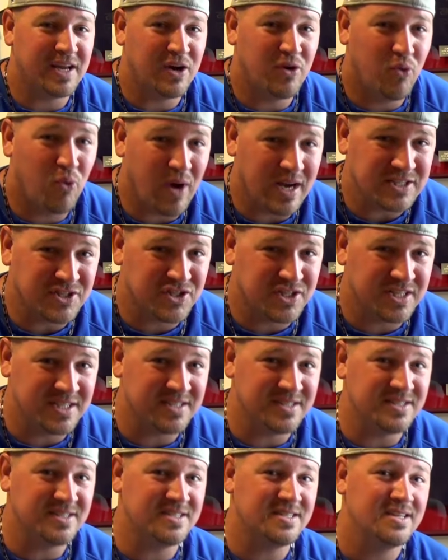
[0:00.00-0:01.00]
any
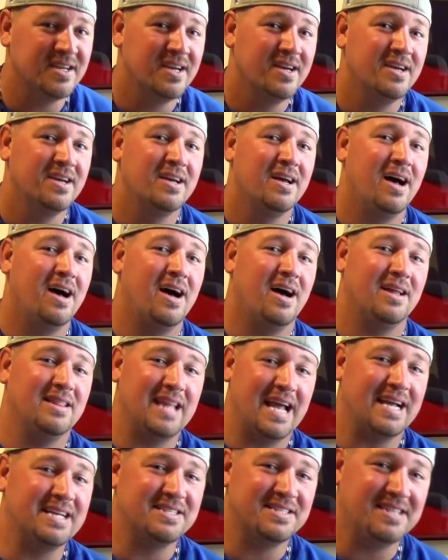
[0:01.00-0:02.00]
questions, uh,
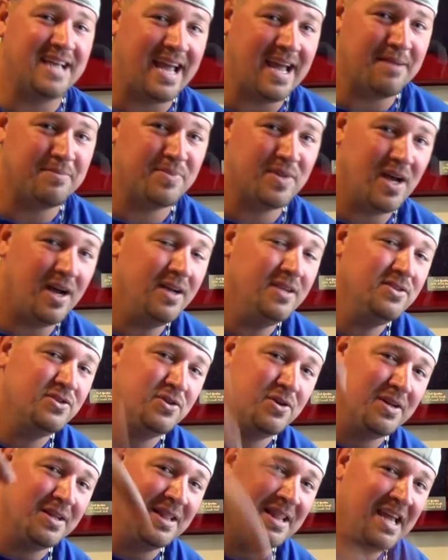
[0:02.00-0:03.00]
like Sam
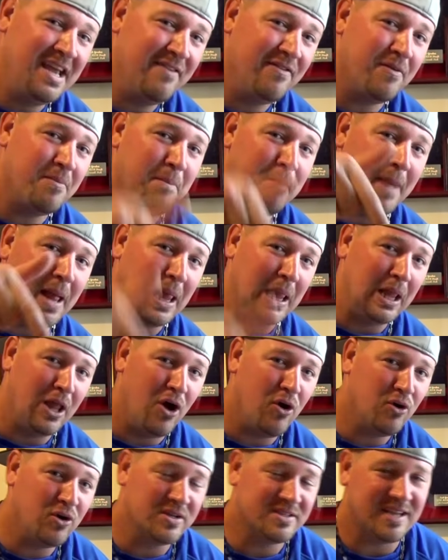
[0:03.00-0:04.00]
does, you can leave them
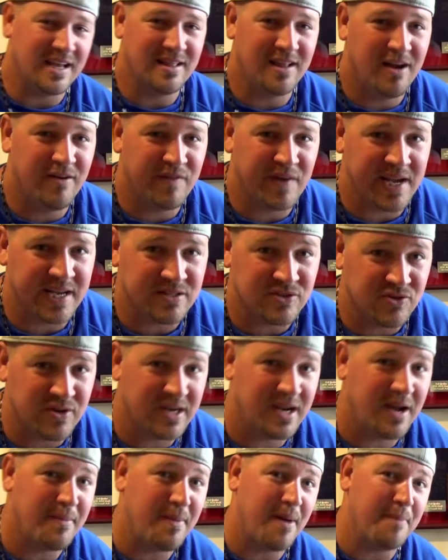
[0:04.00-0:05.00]
below because I love
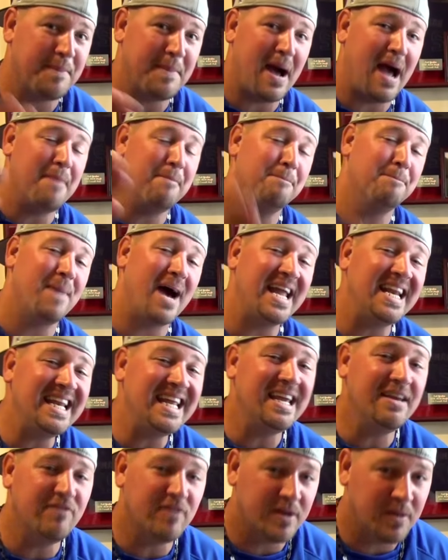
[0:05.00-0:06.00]
answering them. I
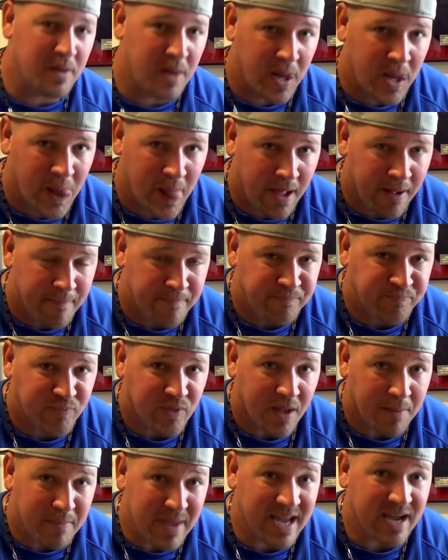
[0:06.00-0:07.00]
might even
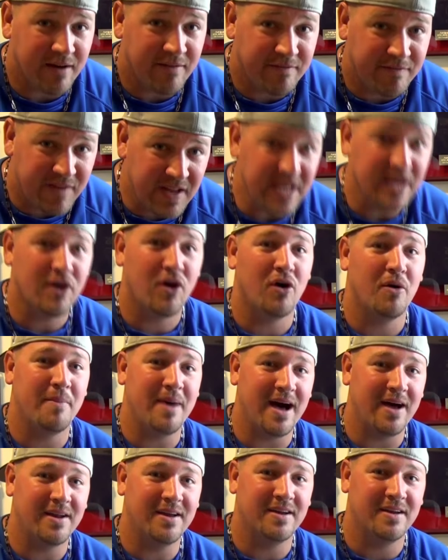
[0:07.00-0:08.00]
make a video
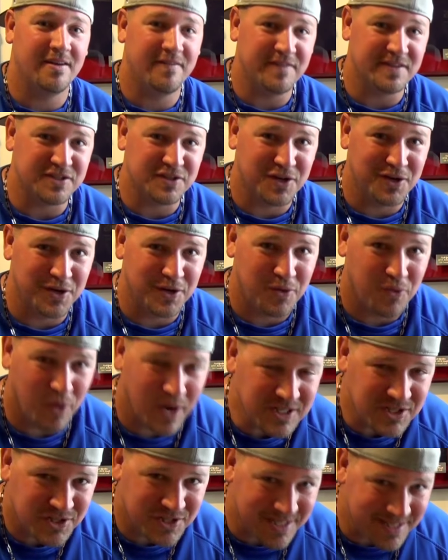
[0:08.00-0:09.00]
about it if it's a good
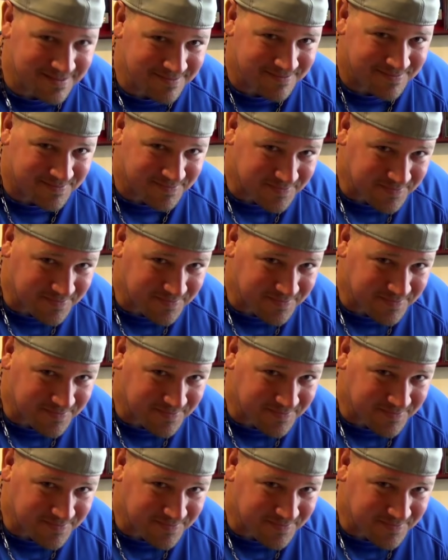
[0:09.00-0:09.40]
question.